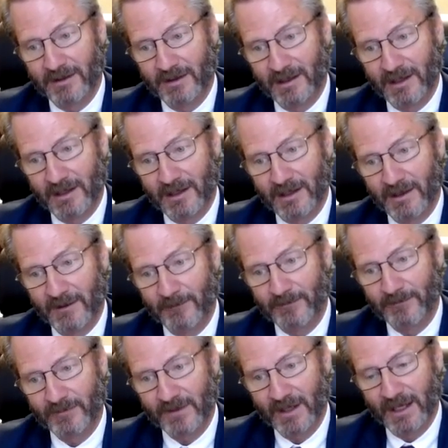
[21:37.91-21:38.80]
and
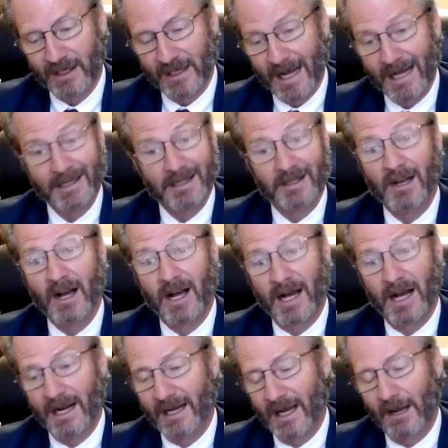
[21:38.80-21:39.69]
I did
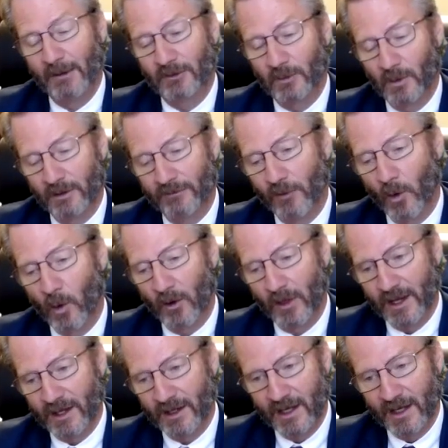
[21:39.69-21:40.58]
not. I was one of four
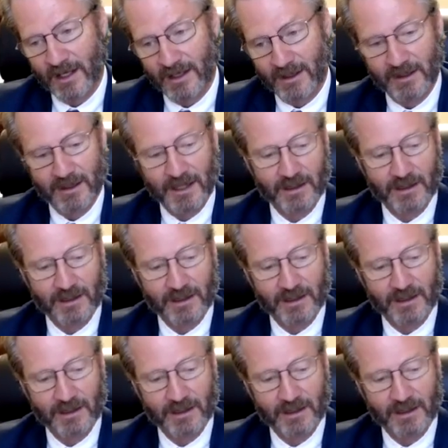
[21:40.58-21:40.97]
that didn't.